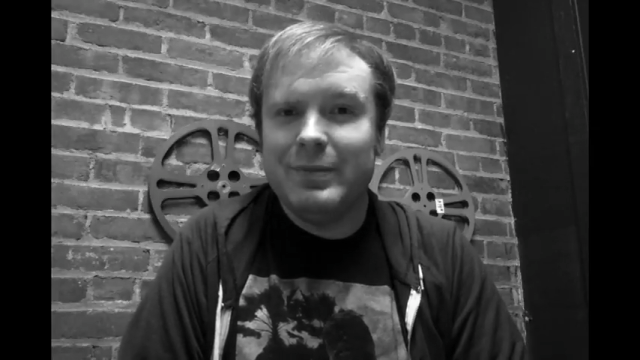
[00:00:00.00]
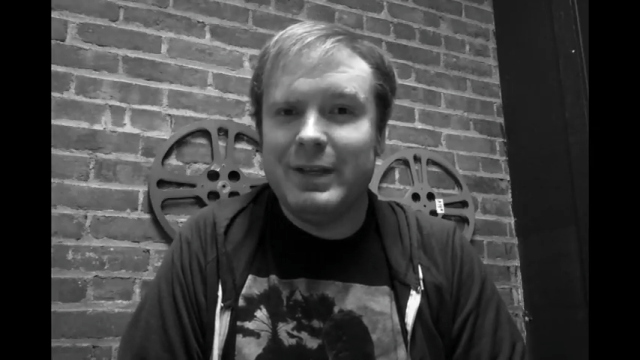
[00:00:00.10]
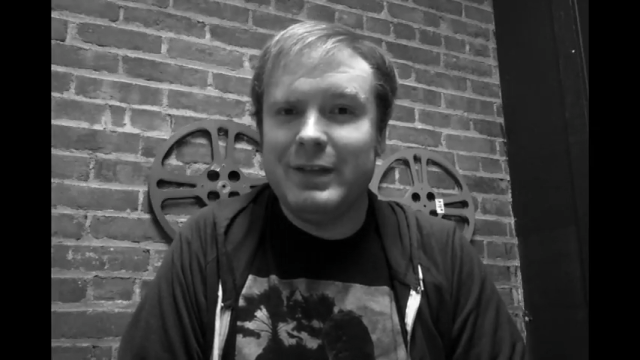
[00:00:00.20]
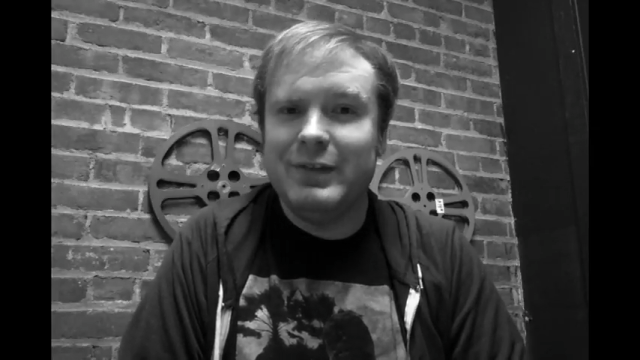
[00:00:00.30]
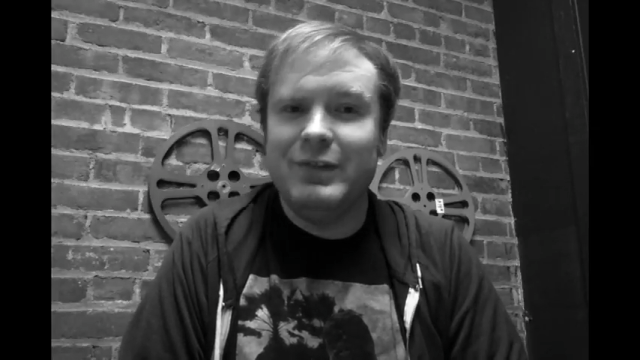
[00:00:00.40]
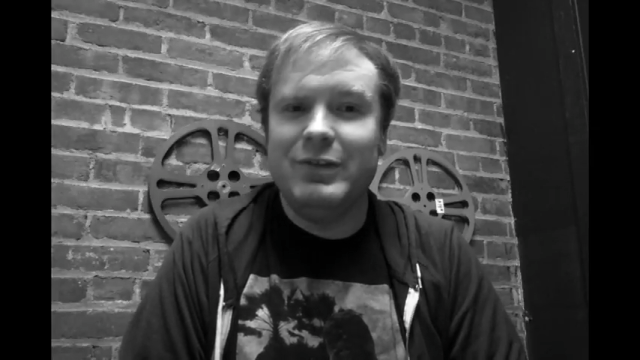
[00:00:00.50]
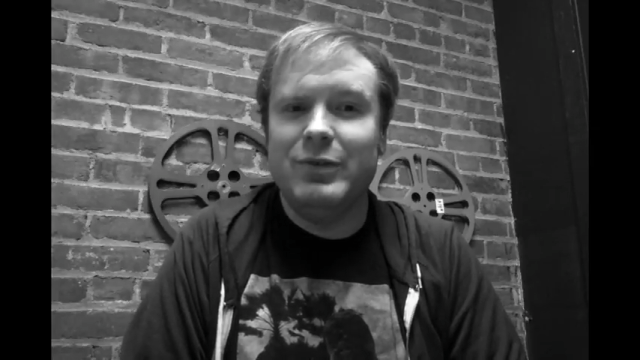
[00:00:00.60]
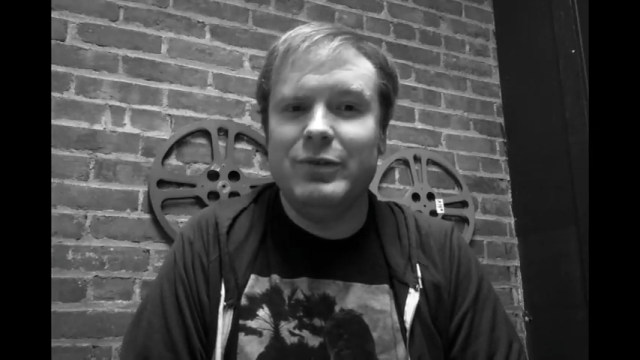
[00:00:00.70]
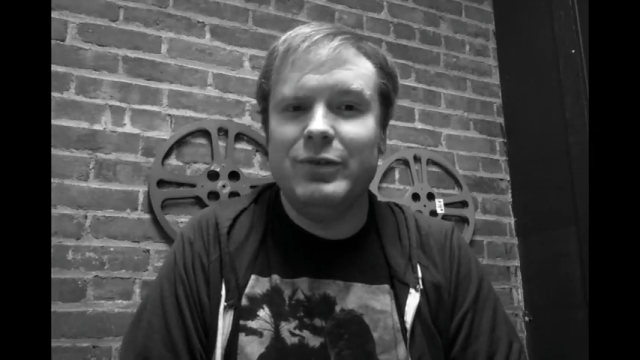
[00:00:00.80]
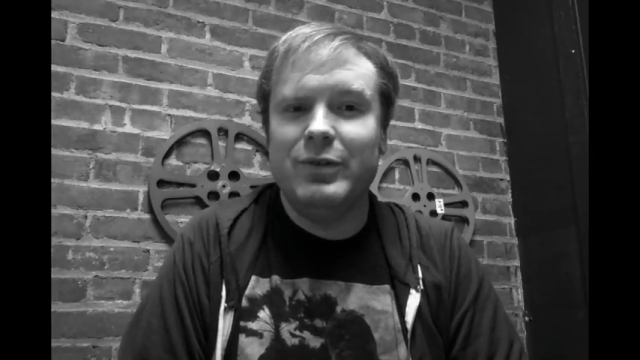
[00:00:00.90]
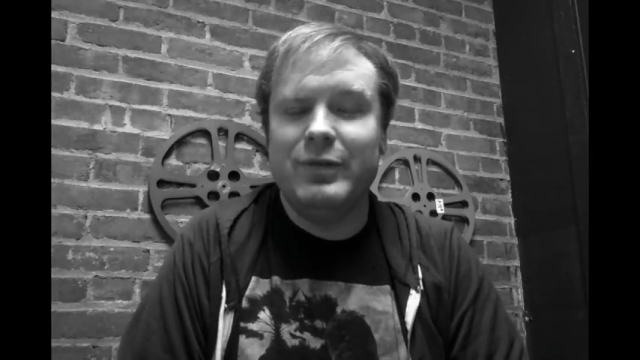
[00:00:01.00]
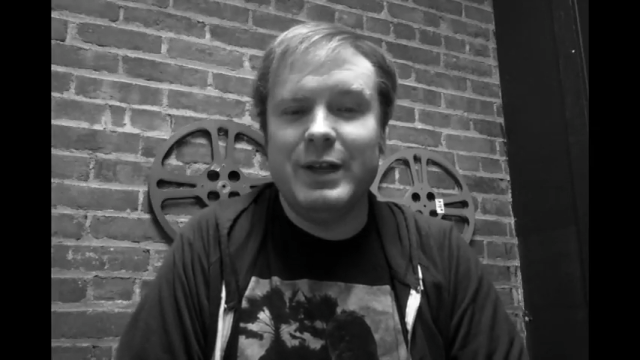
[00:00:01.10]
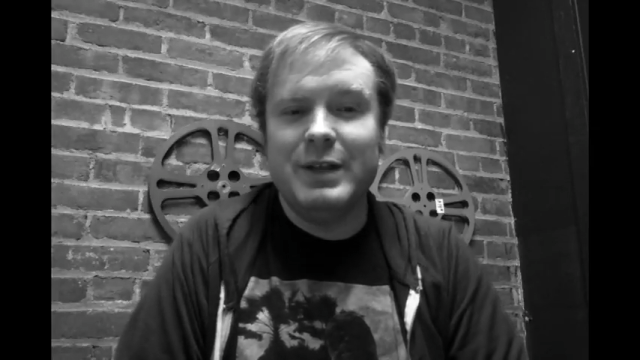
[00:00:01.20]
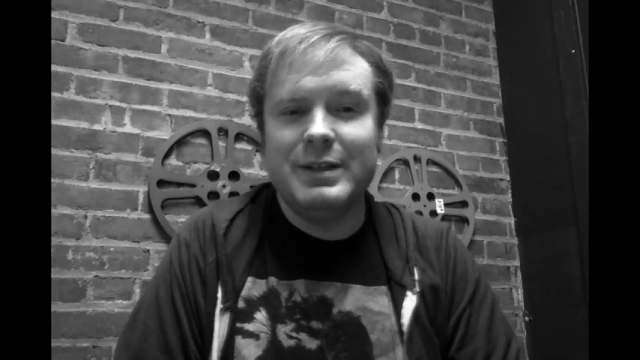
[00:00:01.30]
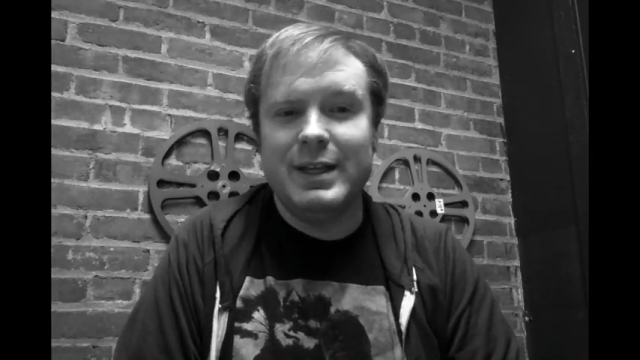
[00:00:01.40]
because it's so sort of
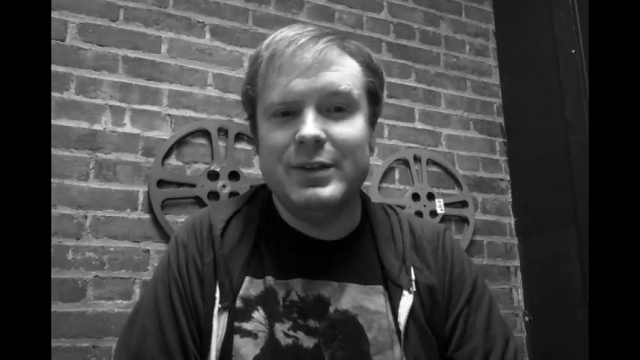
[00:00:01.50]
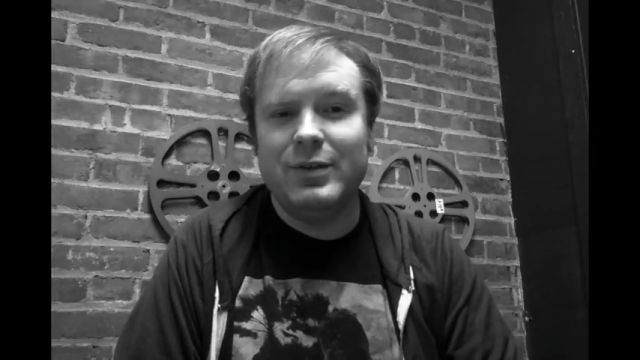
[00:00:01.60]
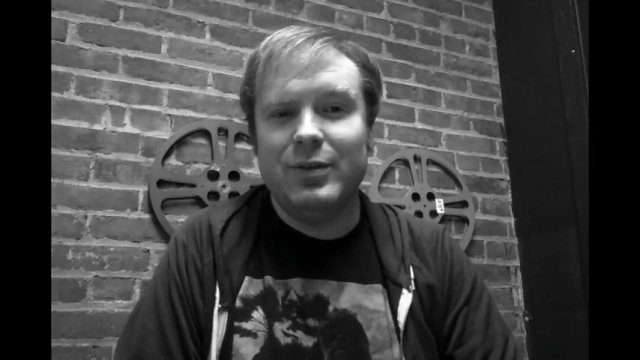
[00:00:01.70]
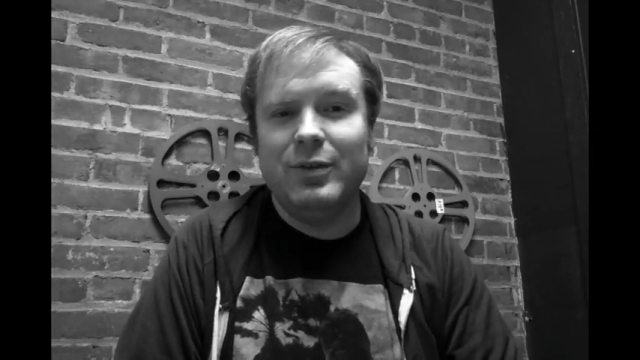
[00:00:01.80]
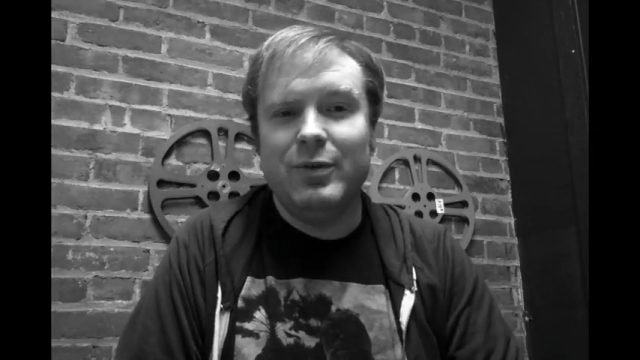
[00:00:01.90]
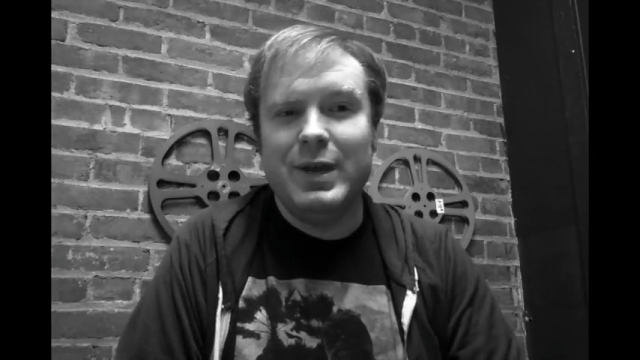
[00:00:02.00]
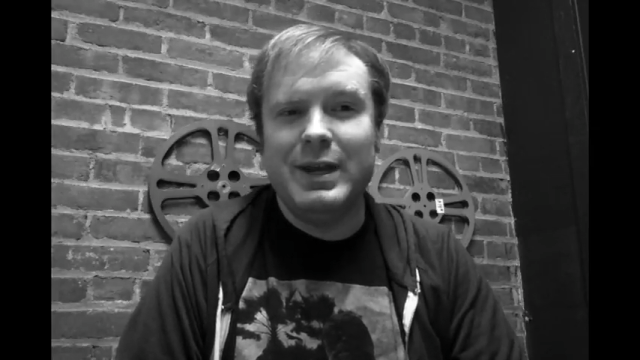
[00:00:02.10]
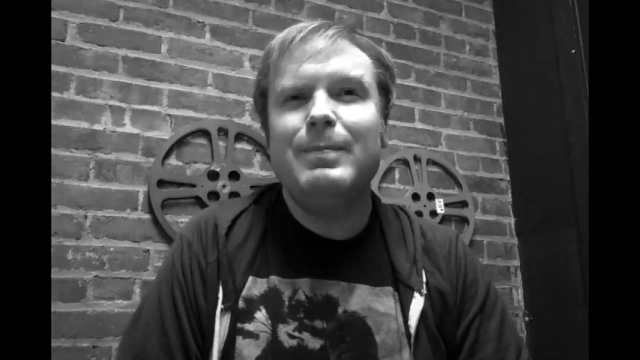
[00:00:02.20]
nonsensical in a way.